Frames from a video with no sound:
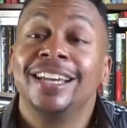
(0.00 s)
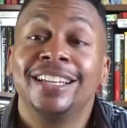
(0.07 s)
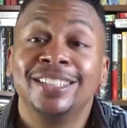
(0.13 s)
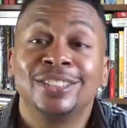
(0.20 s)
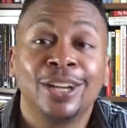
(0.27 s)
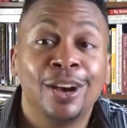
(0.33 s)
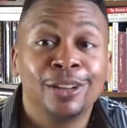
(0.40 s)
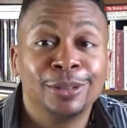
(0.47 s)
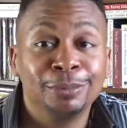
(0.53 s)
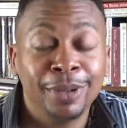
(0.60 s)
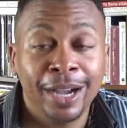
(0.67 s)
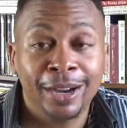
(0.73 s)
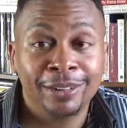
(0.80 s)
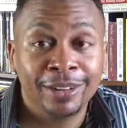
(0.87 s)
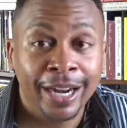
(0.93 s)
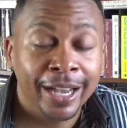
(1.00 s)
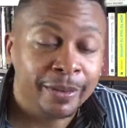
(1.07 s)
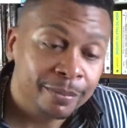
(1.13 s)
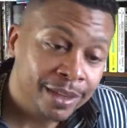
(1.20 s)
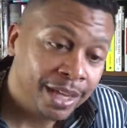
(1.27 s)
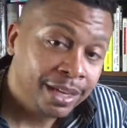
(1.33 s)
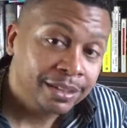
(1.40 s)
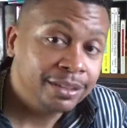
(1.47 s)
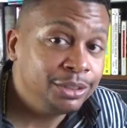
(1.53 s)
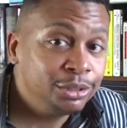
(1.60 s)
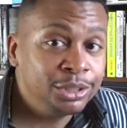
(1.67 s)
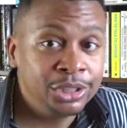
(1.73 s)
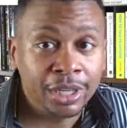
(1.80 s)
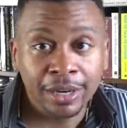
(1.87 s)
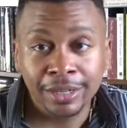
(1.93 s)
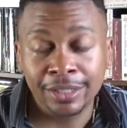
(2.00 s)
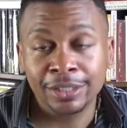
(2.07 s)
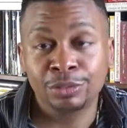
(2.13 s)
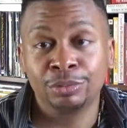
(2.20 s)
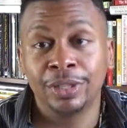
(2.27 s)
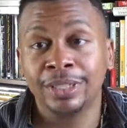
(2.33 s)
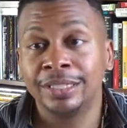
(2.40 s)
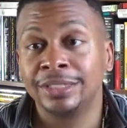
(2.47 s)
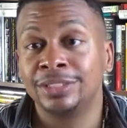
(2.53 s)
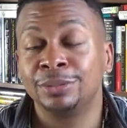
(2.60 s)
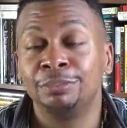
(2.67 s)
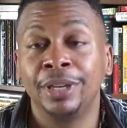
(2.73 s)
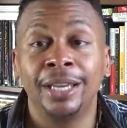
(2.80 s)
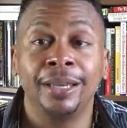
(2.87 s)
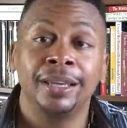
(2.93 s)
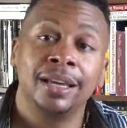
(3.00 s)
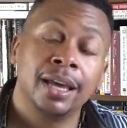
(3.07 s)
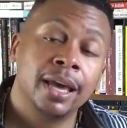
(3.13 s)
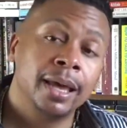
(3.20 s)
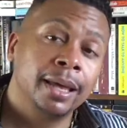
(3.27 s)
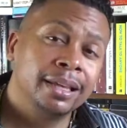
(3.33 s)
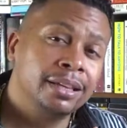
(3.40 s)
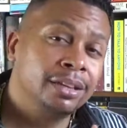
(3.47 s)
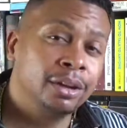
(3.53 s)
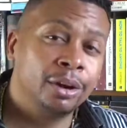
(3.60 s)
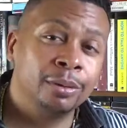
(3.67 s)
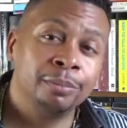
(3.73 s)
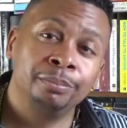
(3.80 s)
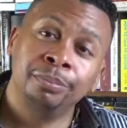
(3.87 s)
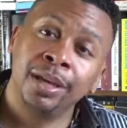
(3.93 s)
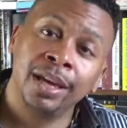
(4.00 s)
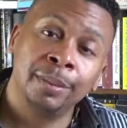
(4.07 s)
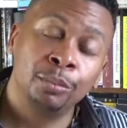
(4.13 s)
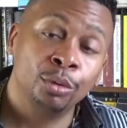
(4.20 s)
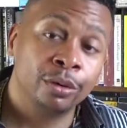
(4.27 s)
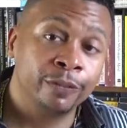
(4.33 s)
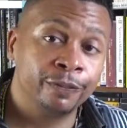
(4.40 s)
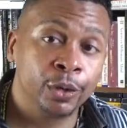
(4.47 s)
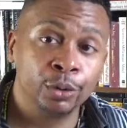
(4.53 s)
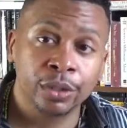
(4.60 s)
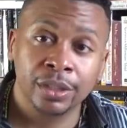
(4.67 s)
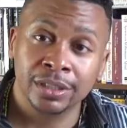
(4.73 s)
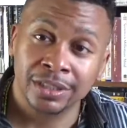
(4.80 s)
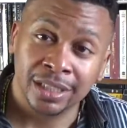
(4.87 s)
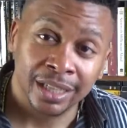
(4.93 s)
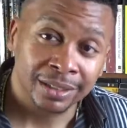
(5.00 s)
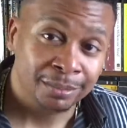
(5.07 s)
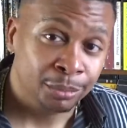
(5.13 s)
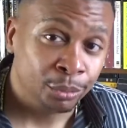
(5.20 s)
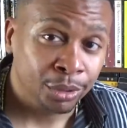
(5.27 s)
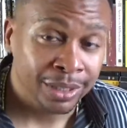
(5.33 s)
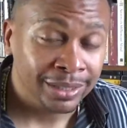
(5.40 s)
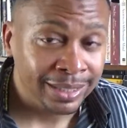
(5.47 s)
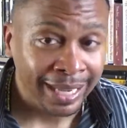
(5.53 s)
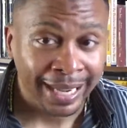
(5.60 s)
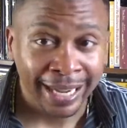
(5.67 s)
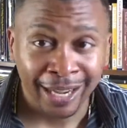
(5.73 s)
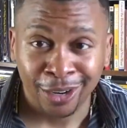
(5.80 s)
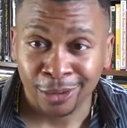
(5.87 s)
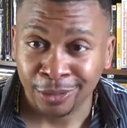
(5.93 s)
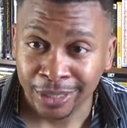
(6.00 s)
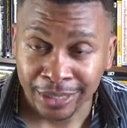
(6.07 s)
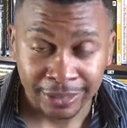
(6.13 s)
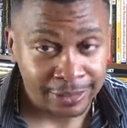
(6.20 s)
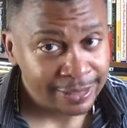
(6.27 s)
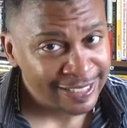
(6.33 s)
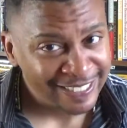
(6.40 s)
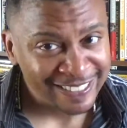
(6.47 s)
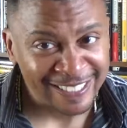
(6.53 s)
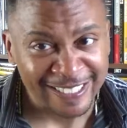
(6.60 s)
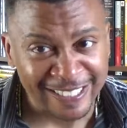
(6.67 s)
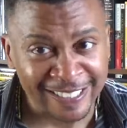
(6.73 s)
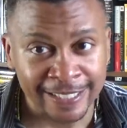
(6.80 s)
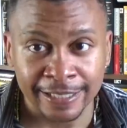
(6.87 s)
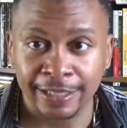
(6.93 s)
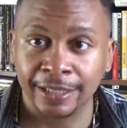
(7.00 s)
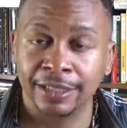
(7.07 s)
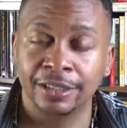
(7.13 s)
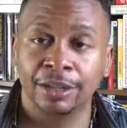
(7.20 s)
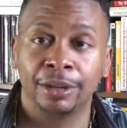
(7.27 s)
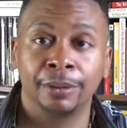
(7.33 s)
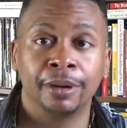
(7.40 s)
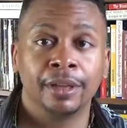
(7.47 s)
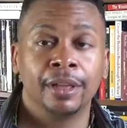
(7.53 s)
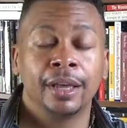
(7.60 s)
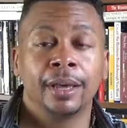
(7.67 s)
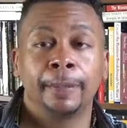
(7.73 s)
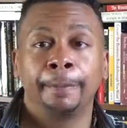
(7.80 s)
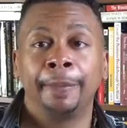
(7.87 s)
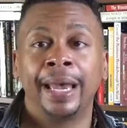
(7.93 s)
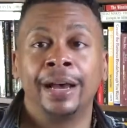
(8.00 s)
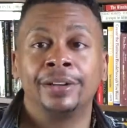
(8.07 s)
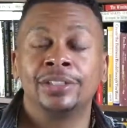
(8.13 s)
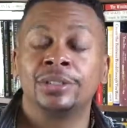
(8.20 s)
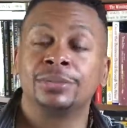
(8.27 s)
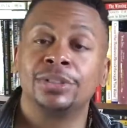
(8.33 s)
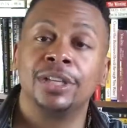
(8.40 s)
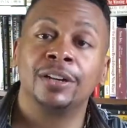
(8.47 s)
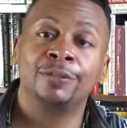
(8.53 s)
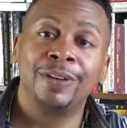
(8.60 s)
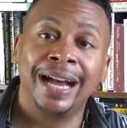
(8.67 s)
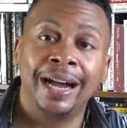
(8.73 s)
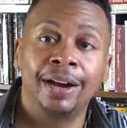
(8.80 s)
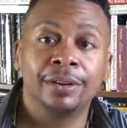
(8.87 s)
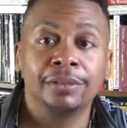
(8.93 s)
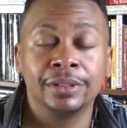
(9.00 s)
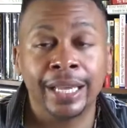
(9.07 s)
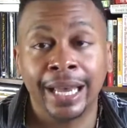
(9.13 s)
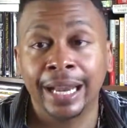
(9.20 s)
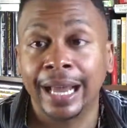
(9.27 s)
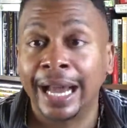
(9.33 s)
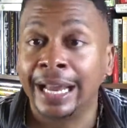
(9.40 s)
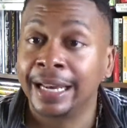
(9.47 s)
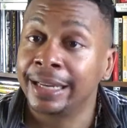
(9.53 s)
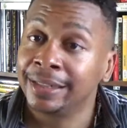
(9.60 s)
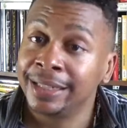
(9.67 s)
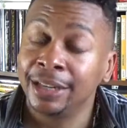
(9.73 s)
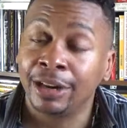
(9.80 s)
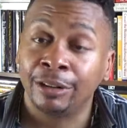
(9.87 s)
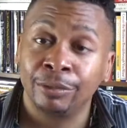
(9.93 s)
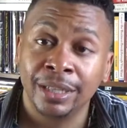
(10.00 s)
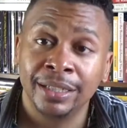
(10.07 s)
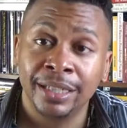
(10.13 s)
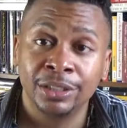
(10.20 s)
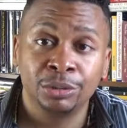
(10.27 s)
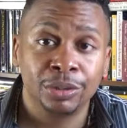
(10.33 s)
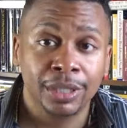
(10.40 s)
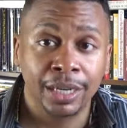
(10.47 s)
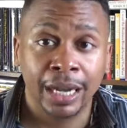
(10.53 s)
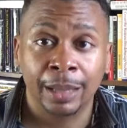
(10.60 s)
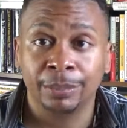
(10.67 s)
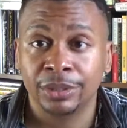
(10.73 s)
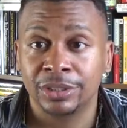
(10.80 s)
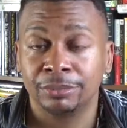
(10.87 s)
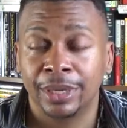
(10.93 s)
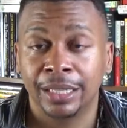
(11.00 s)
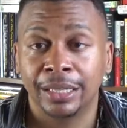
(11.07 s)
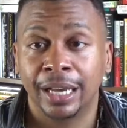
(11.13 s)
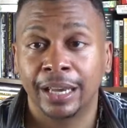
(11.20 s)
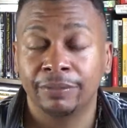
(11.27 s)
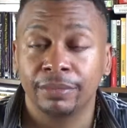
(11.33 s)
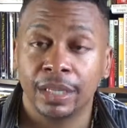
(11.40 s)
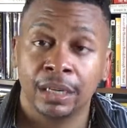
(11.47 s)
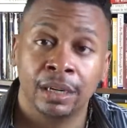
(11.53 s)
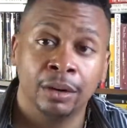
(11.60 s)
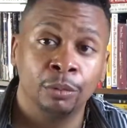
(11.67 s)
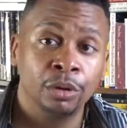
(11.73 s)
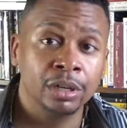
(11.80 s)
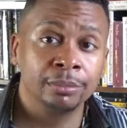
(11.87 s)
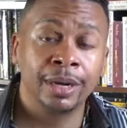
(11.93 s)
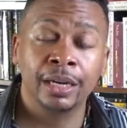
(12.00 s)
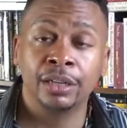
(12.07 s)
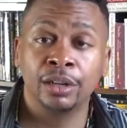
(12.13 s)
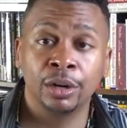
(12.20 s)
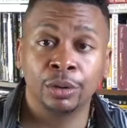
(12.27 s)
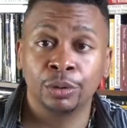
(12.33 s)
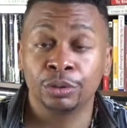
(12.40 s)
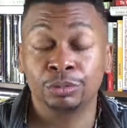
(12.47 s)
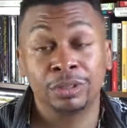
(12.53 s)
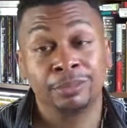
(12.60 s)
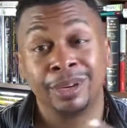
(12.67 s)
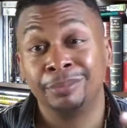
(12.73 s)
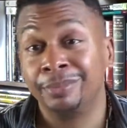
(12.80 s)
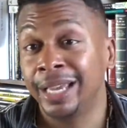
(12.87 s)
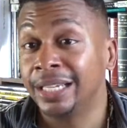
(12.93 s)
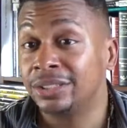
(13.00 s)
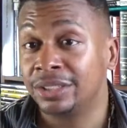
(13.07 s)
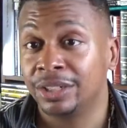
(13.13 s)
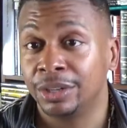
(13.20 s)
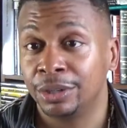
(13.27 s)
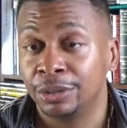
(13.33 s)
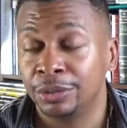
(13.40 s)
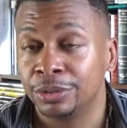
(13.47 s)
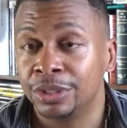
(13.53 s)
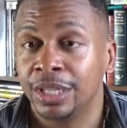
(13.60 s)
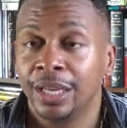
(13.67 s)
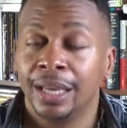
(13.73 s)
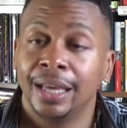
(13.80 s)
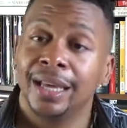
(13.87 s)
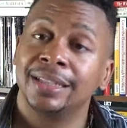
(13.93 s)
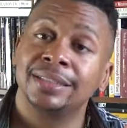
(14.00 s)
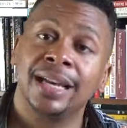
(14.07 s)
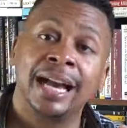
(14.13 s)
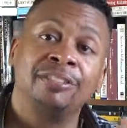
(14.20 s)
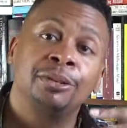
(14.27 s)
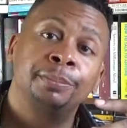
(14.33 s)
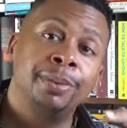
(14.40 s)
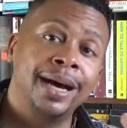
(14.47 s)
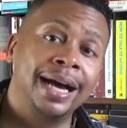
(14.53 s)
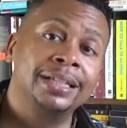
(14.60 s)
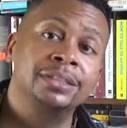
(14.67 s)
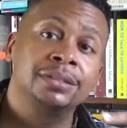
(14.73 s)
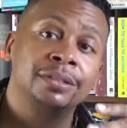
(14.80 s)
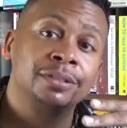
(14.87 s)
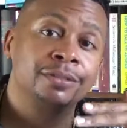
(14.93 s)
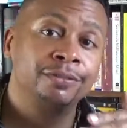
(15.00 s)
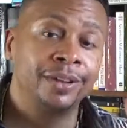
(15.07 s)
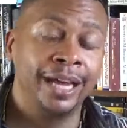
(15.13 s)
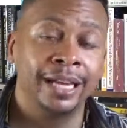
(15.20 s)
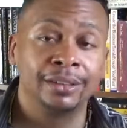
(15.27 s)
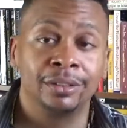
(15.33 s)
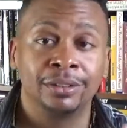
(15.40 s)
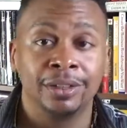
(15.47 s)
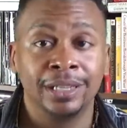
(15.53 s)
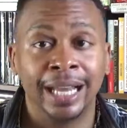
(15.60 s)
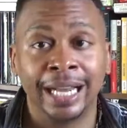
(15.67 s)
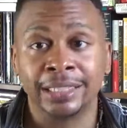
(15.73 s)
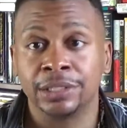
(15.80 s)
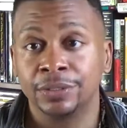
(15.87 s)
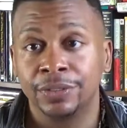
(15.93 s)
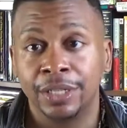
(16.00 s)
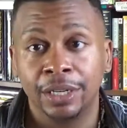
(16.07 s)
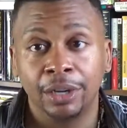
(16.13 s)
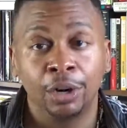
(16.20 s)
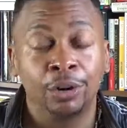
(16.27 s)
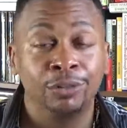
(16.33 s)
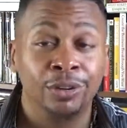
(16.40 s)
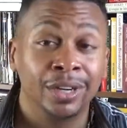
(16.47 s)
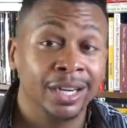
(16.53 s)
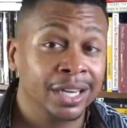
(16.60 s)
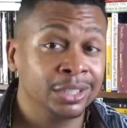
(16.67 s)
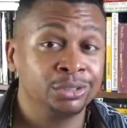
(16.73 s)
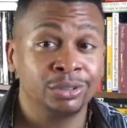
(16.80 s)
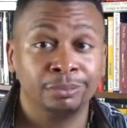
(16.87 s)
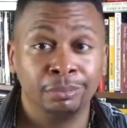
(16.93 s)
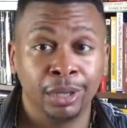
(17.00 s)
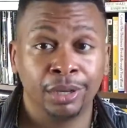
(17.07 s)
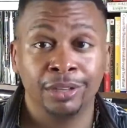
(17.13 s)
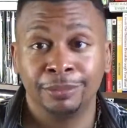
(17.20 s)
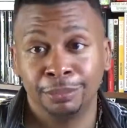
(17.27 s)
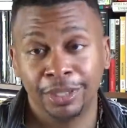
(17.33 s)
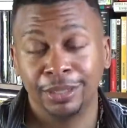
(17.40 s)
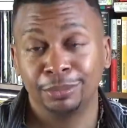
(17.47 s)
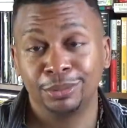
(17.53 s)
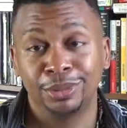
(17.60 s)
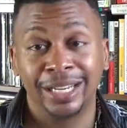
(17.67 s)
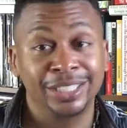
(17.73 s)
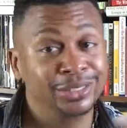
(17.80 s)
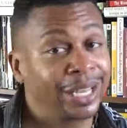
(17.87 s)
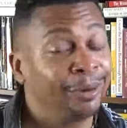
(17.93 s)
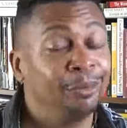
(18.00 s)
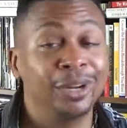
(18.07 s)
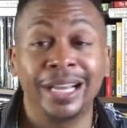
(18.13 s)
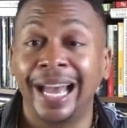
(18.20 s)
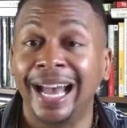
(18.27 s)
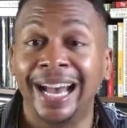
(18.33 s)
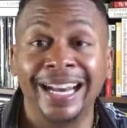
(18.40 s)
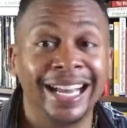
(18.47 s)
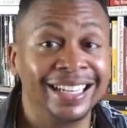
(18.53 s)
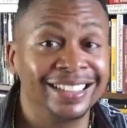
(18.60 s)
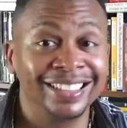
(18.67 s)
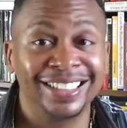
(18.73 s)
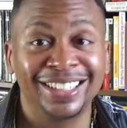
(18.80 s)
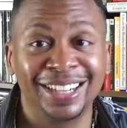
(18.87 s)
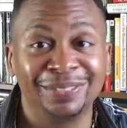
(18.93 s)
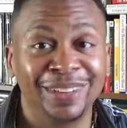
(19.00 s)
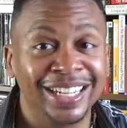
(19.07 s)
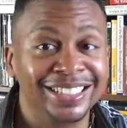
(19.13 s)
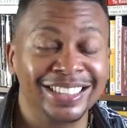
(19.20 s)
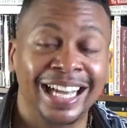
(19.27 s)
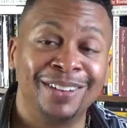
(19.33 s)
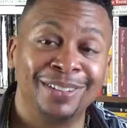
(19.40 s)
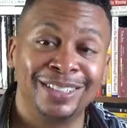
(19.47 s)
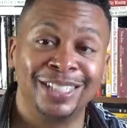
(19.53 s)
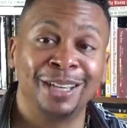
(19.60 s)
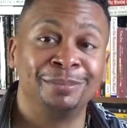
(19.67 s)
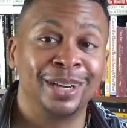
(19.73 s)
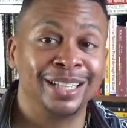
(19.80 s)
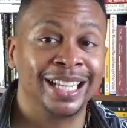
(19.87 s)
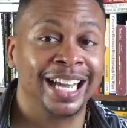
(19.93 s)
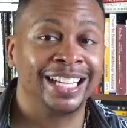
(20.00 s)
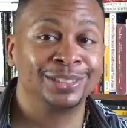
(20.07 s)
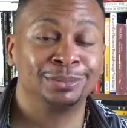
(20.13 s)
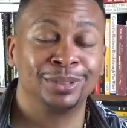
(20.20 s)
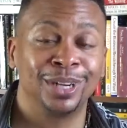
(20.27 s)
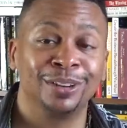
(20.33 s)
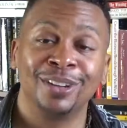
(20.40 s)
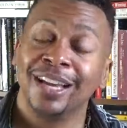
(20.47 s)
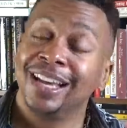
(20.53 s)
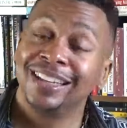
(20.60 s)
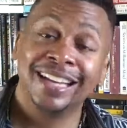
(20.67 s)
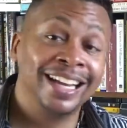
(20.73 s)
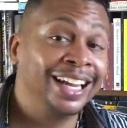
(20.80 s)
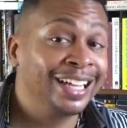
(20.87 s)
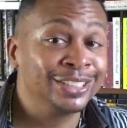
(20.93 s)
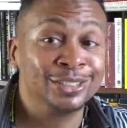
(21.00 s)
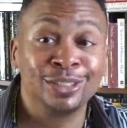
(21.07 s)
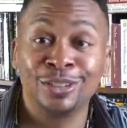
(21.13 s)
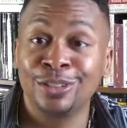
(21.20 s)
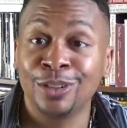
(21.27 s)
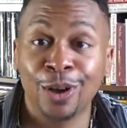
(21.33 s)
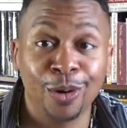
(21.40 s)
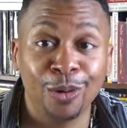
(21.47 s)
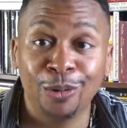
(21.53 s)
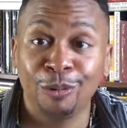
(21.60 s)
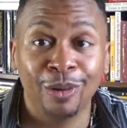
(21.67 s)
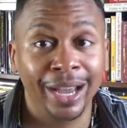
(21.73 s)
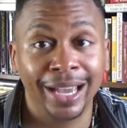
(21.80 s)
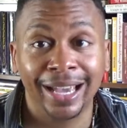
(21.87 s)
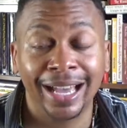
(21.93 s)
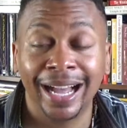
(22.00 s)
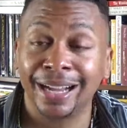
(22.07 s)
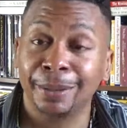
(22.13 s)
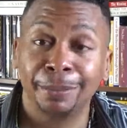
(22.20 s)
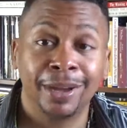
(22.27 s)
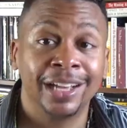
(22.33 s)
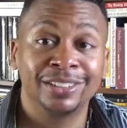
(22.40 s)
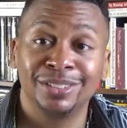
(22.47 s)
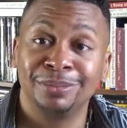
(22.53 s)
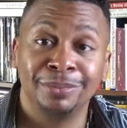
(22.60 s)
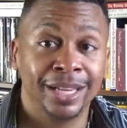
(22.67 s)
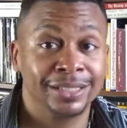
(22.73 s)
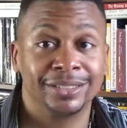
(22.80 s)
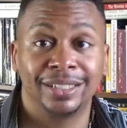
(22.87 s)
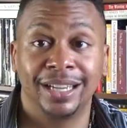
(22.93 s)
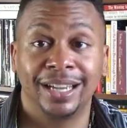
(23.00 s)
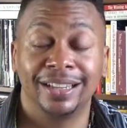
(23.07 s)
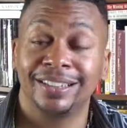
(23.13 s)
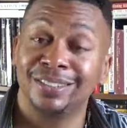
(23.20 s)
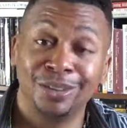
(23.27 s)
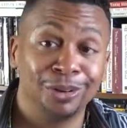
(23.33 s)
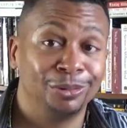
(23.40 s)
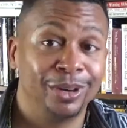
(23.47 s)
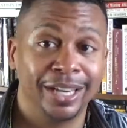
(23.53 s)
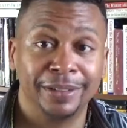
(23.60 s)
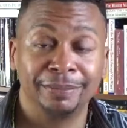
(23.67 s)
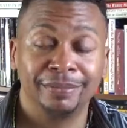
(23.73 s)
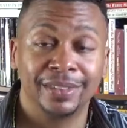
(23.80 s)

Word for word: is all about, right? The new journey is really just me, you know, being more focused, getting more down and, uh, you know, pounding some stuff out that I need, I really need to accomplish in my life. Uh, one of my goals, one of my major goals, is to have a positive effect on the lives of uh, over 100 million people. That's I want to have that done by the time I take my last breath. Now, there's no way I could possibly measure that. No way.